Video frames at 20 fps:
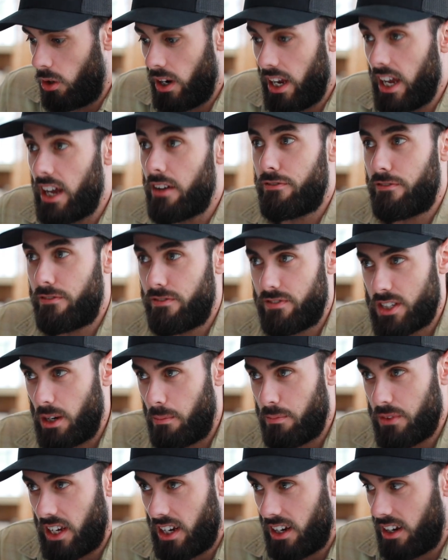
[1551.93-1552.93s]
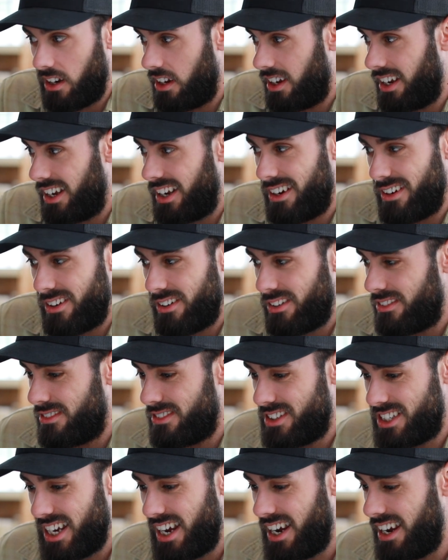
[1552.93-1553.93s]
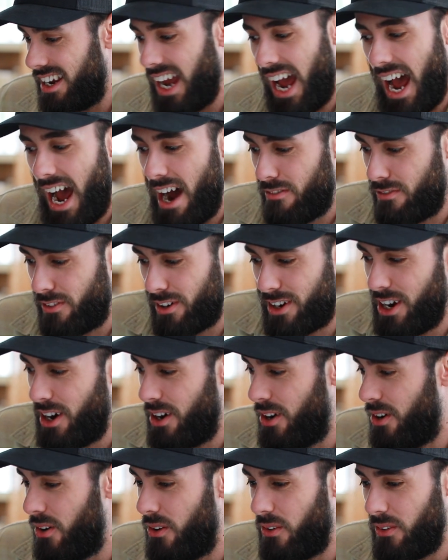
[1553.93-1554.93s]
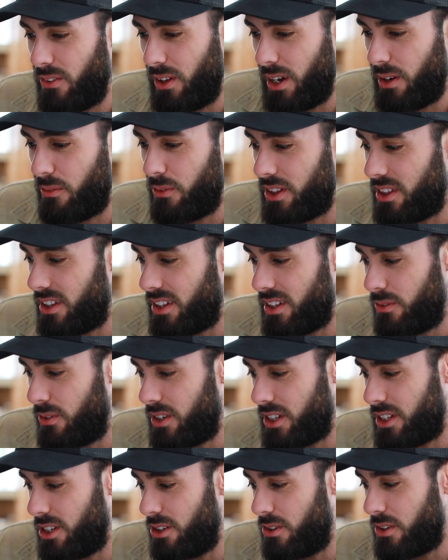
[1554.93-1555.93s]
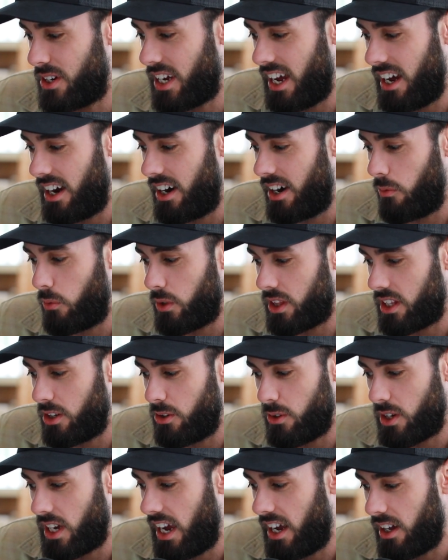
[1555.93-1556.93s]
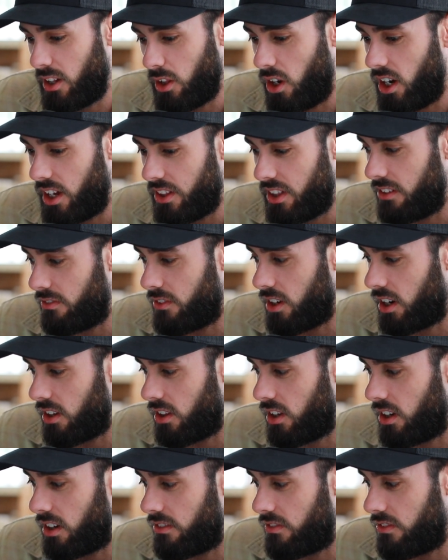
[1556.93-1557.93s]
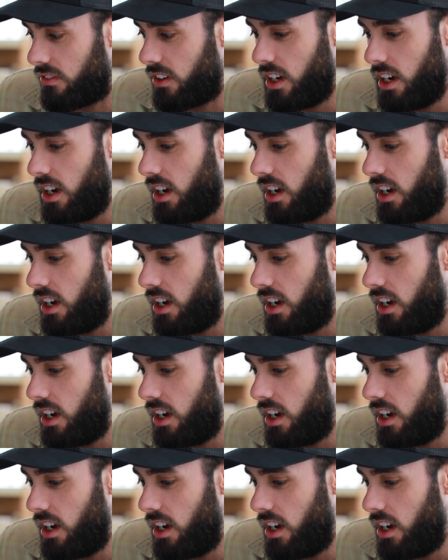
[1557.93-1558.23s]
if something in, say, Africa, like with the UK a lot, they've got a lot of